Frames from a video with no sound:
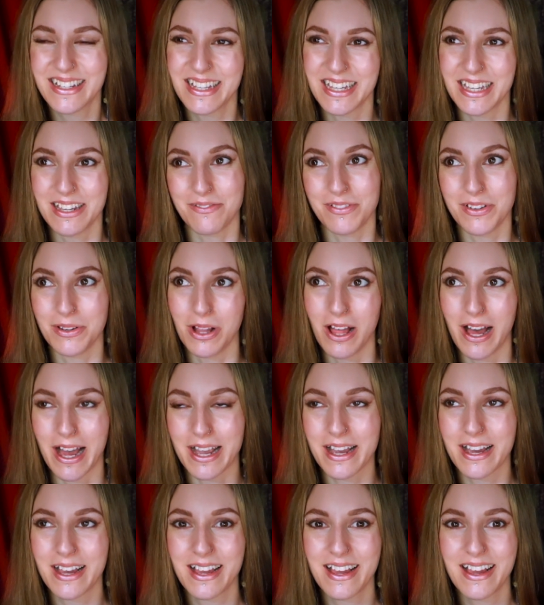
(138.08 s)
if you
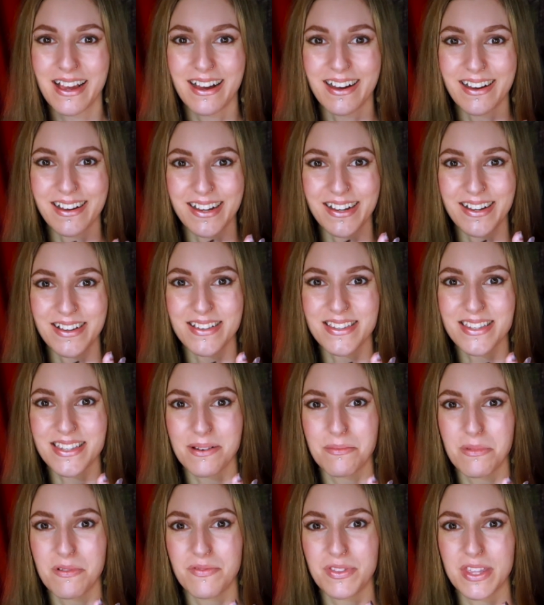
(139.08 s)
like,
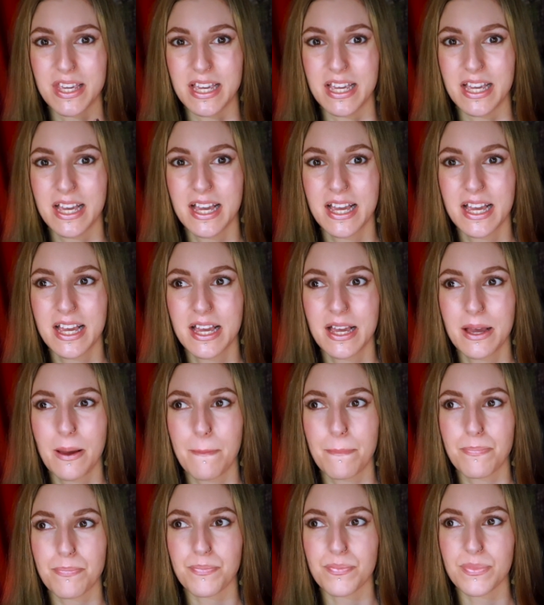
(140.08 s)
some of the
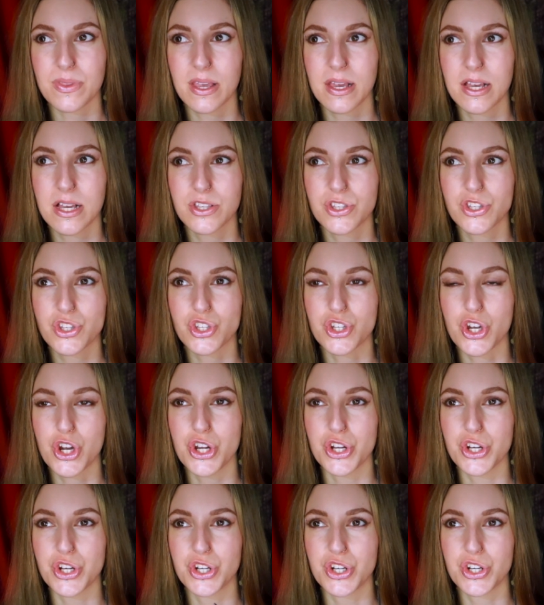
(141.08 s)

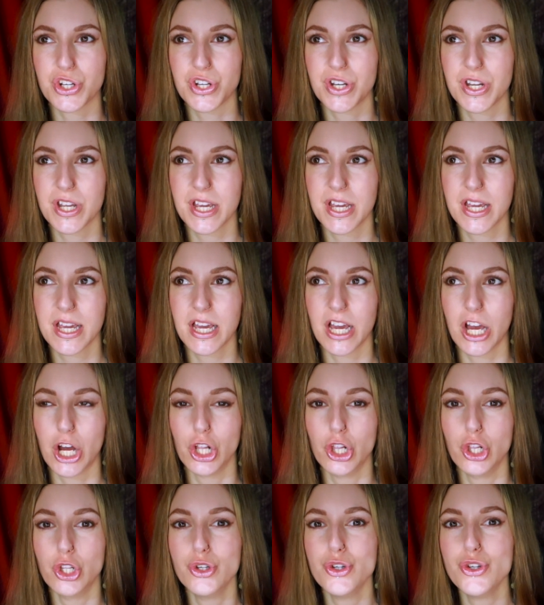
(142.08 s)
certain
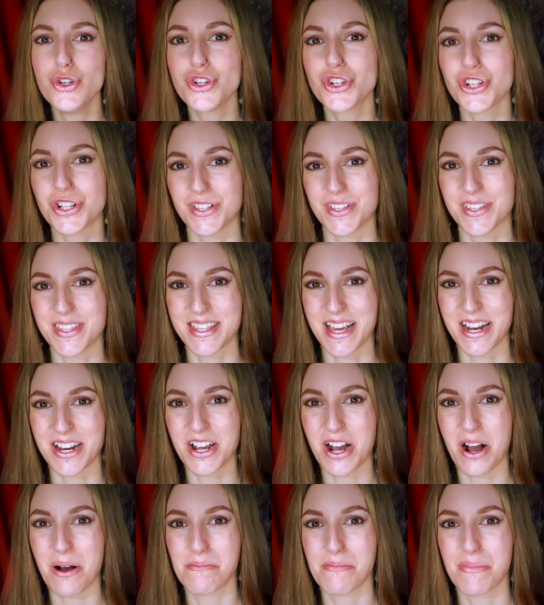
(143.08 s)
illusions that
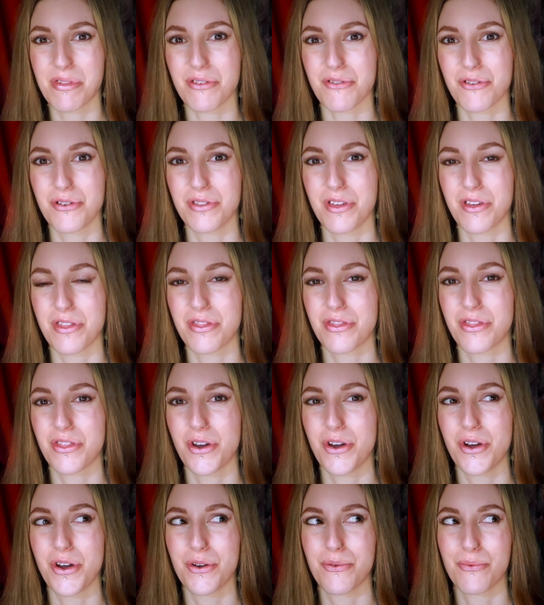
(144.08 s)
come through the
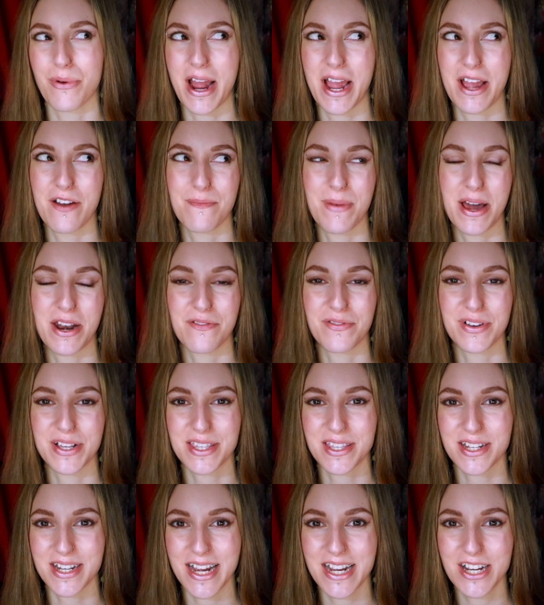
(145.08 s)
third ray of
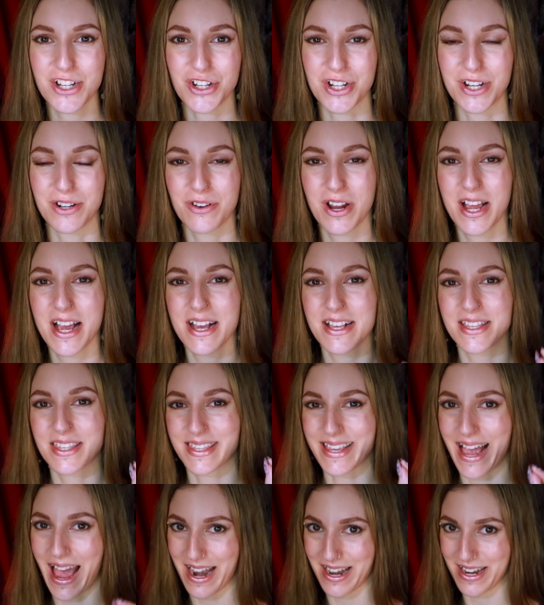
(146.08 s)
manifestation.
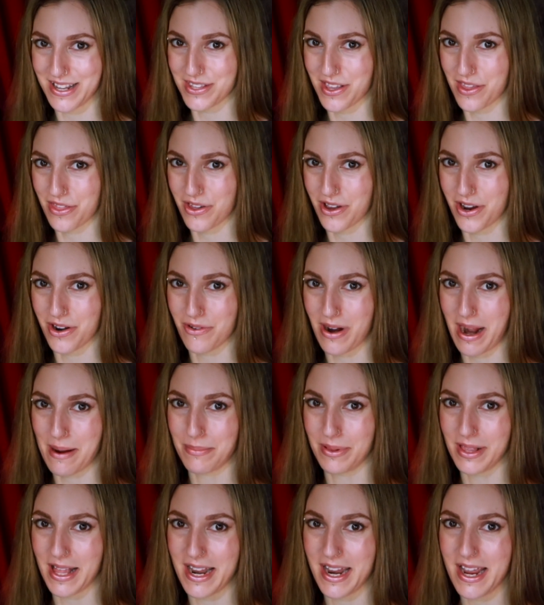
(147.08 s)
Saturn is a third ray
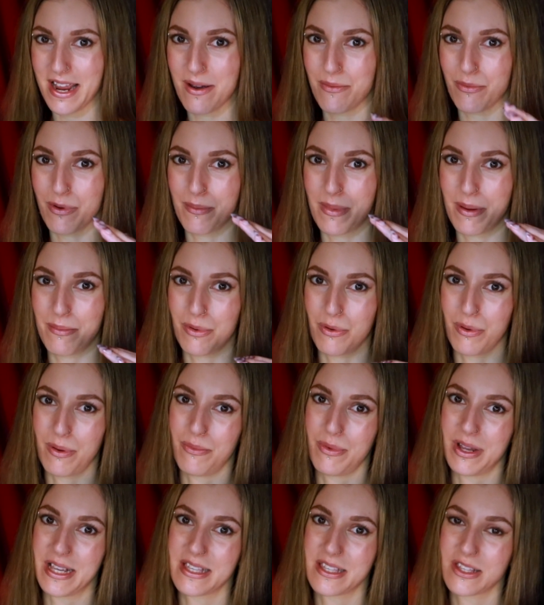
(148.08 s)
planet, and remember when
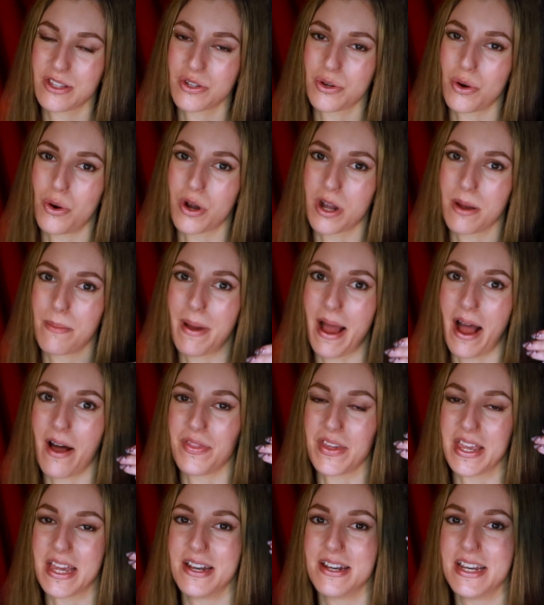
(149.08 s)
we talk about
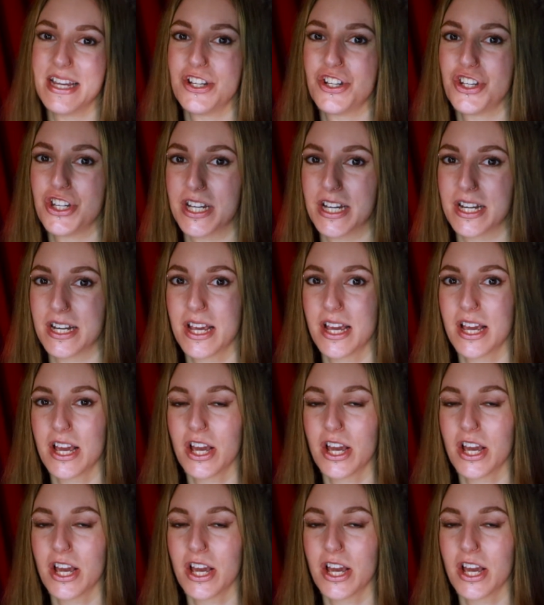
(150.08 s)
the initiate